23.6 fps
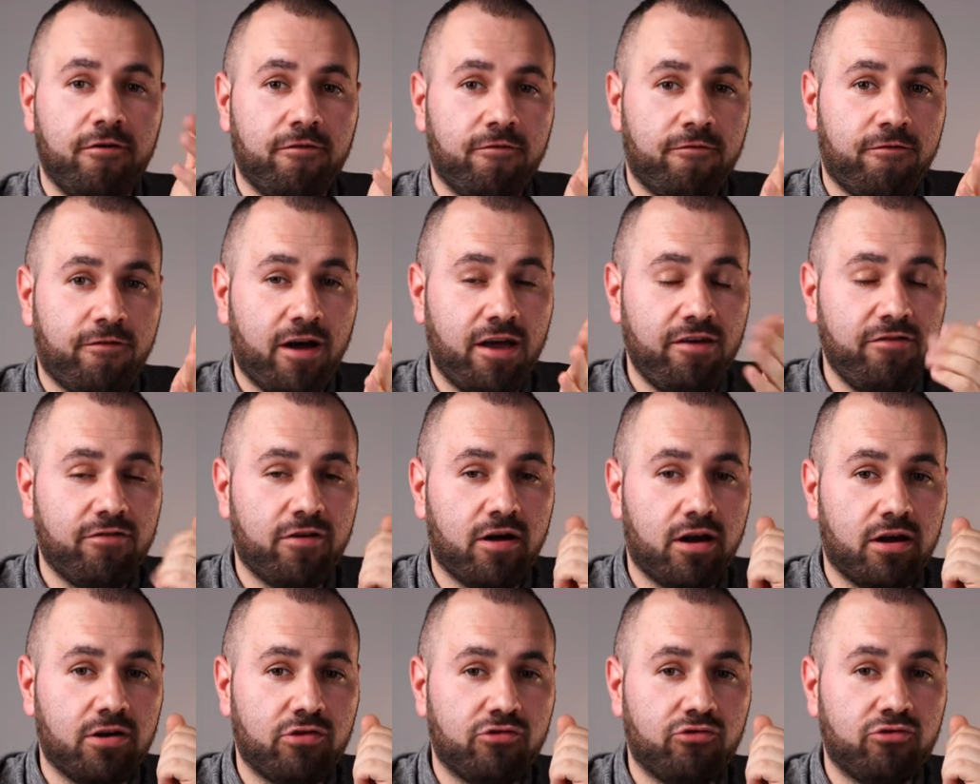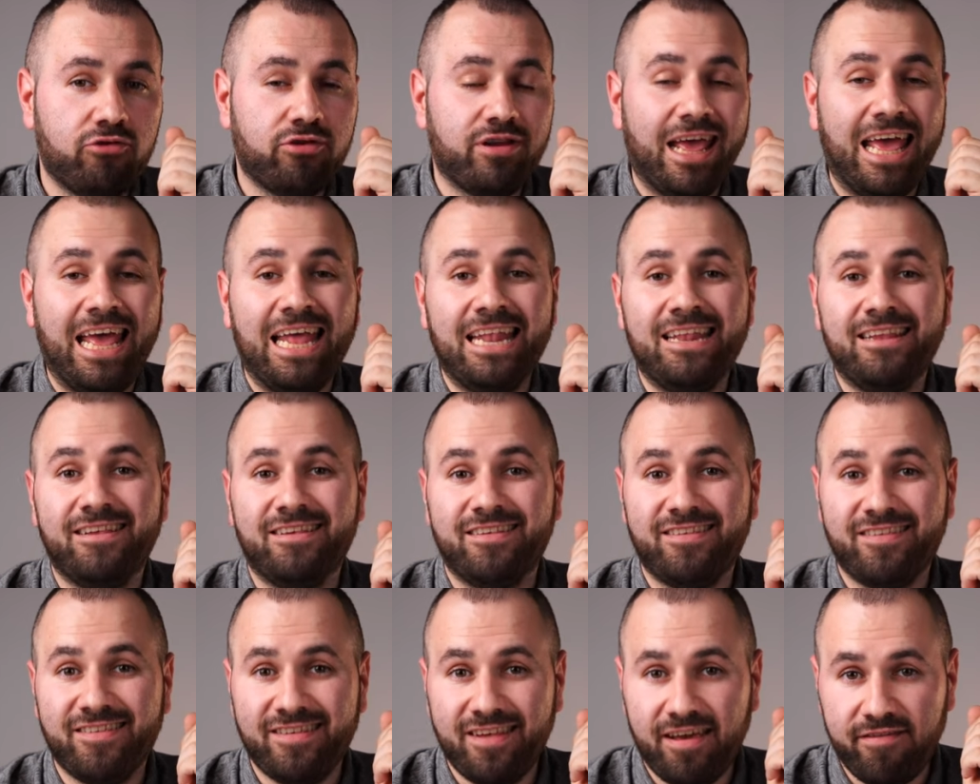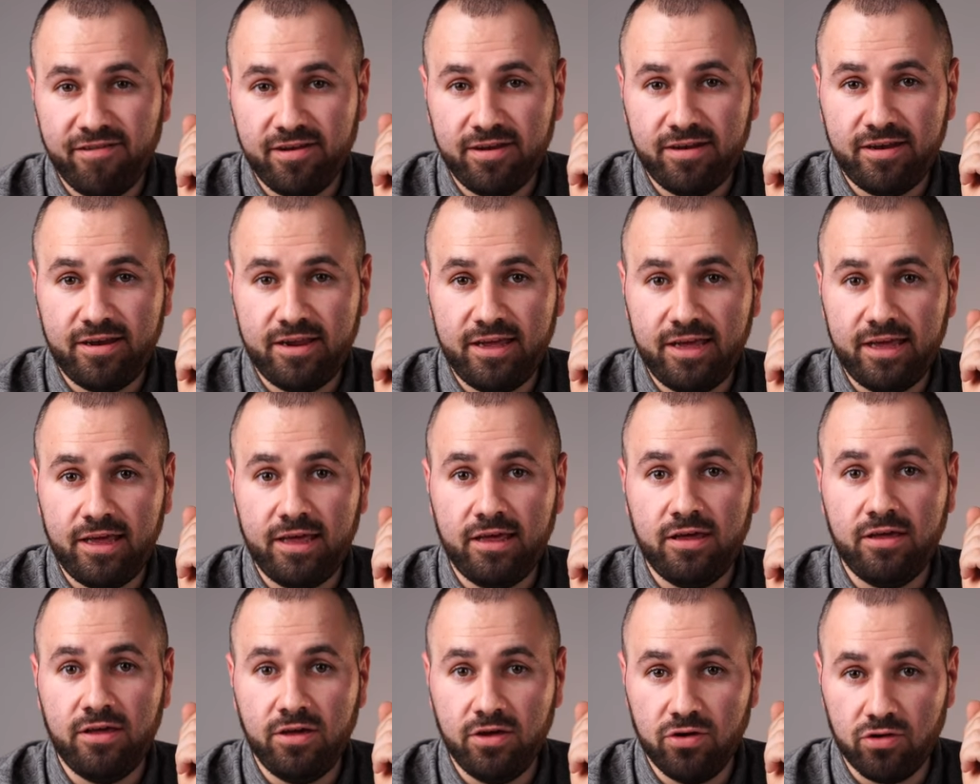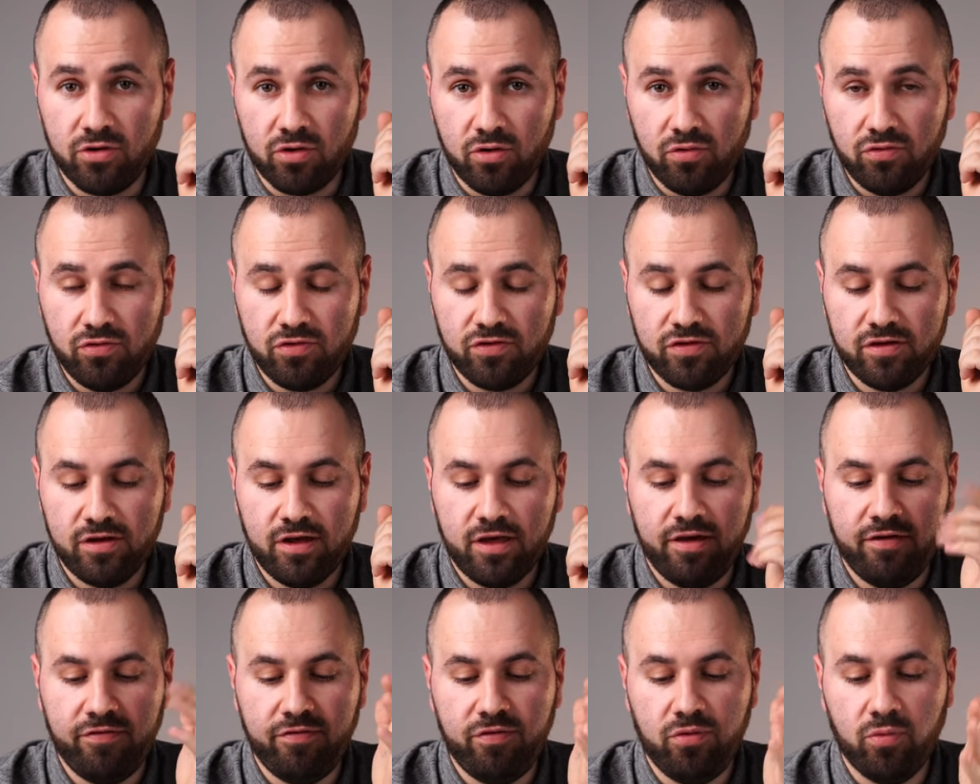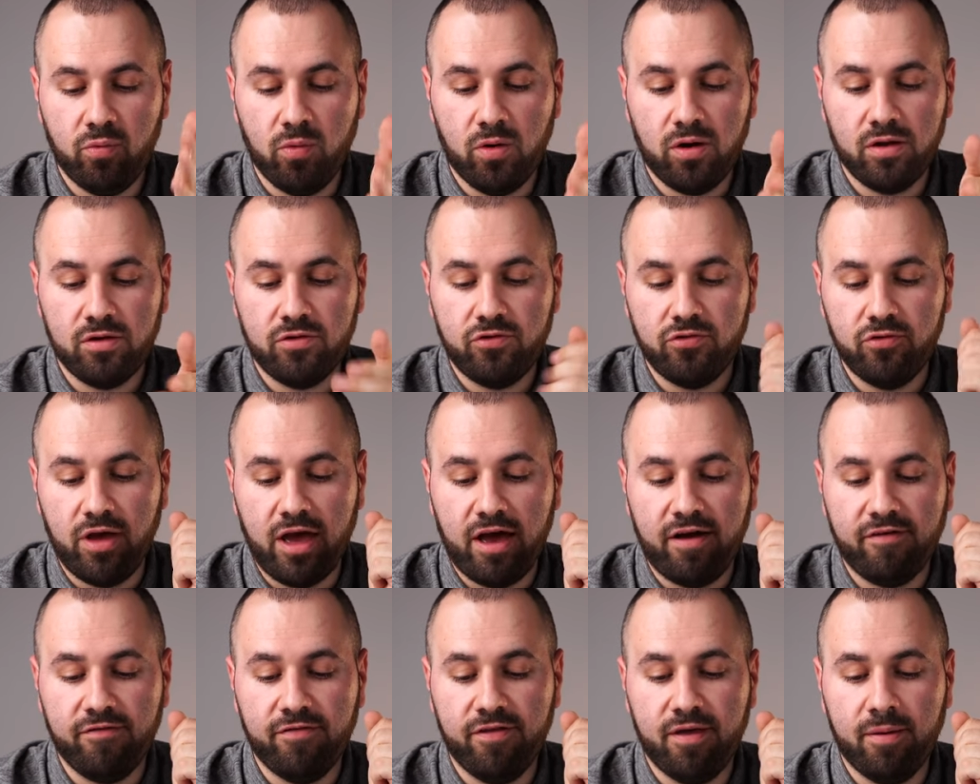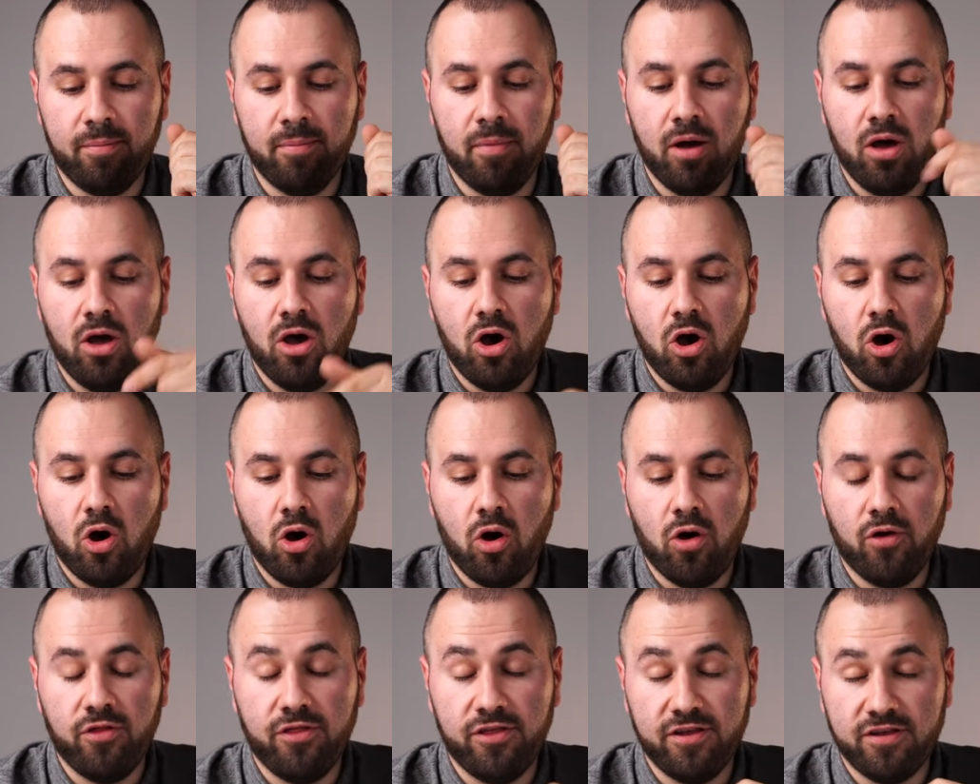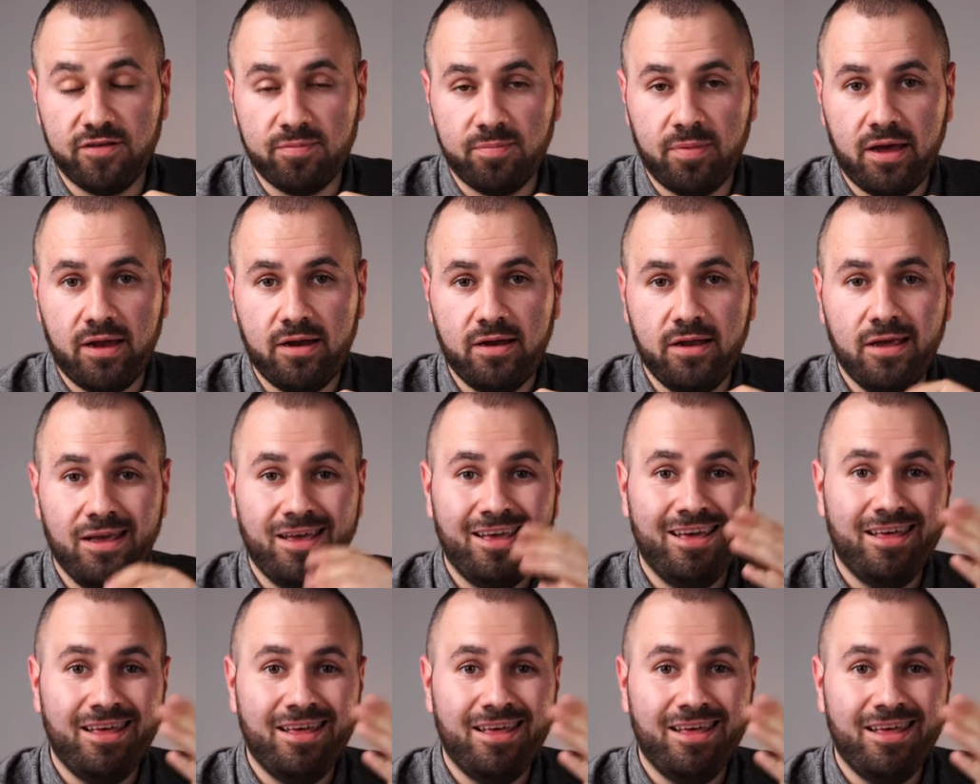570 euros if you want to have them on the span.